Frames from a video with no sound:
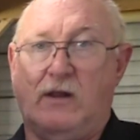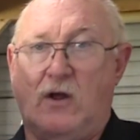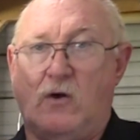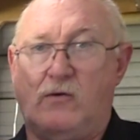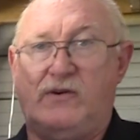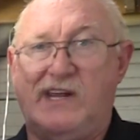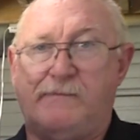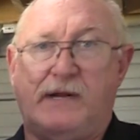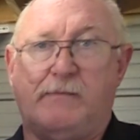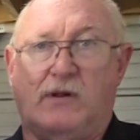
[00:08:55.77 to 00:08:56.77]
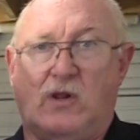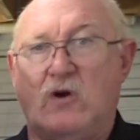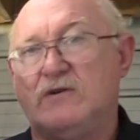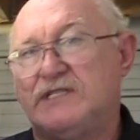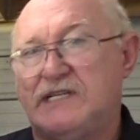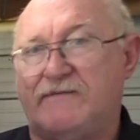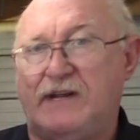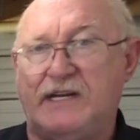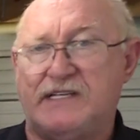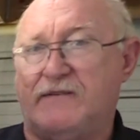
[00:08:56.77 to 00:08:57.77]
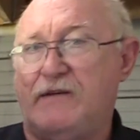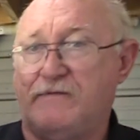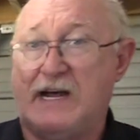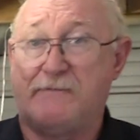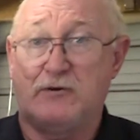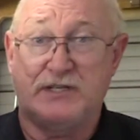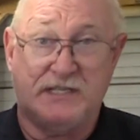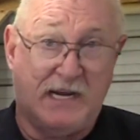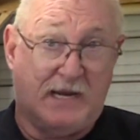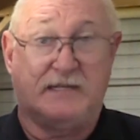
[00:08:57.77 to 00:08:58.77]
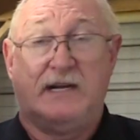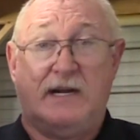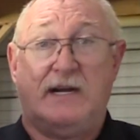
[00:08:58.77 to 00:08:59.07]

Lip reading: load dipping below 70-75%,